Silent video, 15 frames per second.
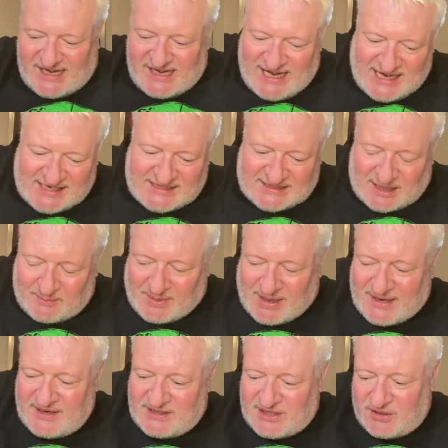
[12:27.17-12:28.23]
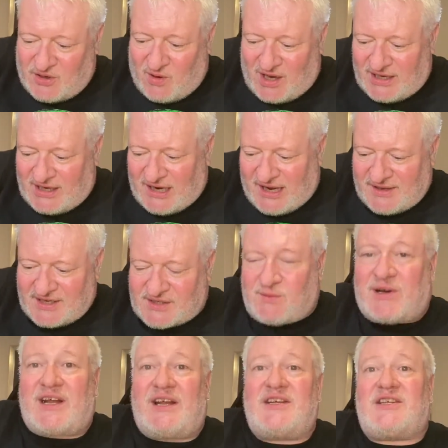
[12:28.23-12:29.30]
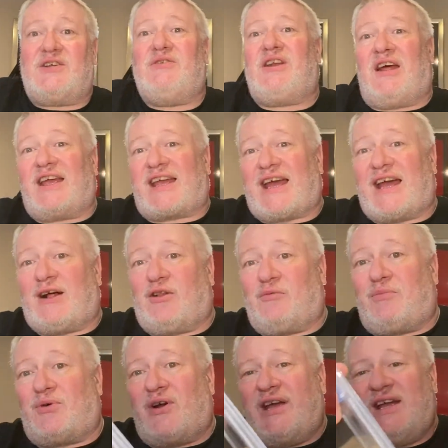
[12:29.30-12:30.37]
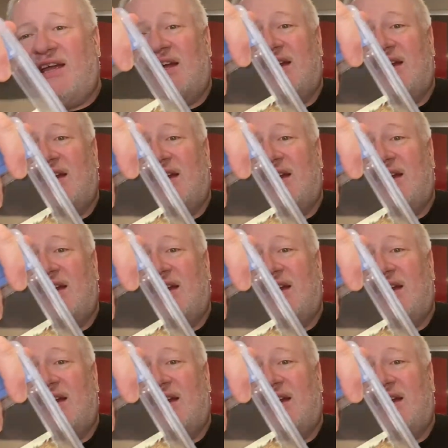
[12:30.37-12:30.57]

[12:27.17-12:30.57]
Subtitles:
next up, and I do quite like this one. I do like Hellboy.